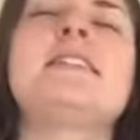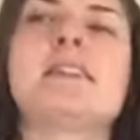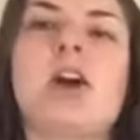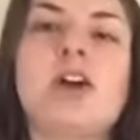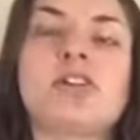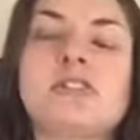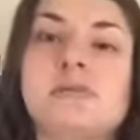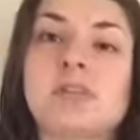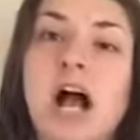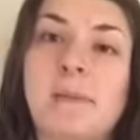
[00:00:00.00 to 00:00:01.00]
are
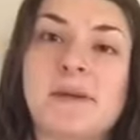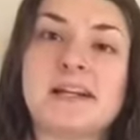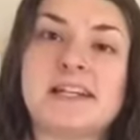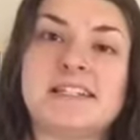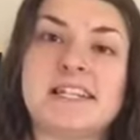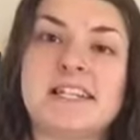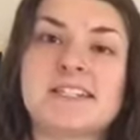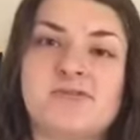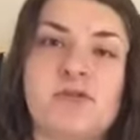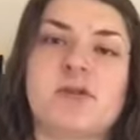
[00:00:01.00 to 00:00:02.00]
some topic ideas
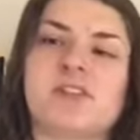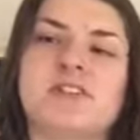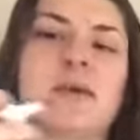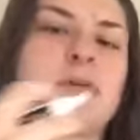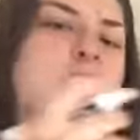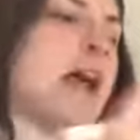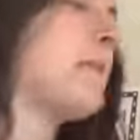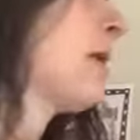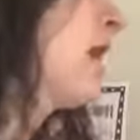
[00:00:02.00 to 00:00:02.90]
for summertime.